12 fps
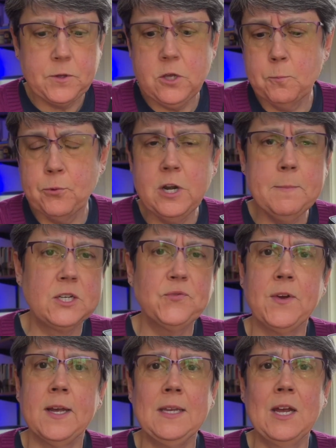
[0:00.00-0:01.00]
You'll pretty
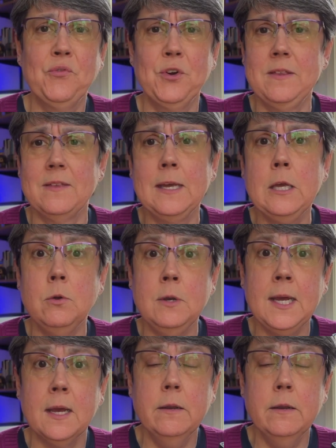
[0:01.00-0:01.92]
much find everything you need.